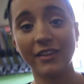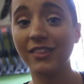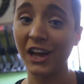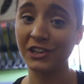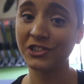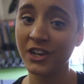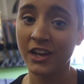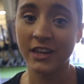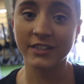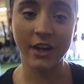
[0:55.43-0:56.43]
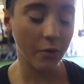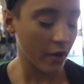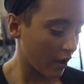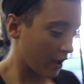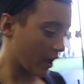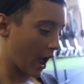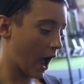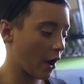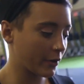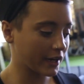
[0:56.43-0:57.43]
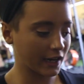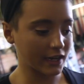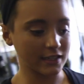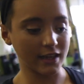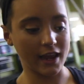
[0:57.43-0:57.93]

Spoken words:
the lunge. So how we get into the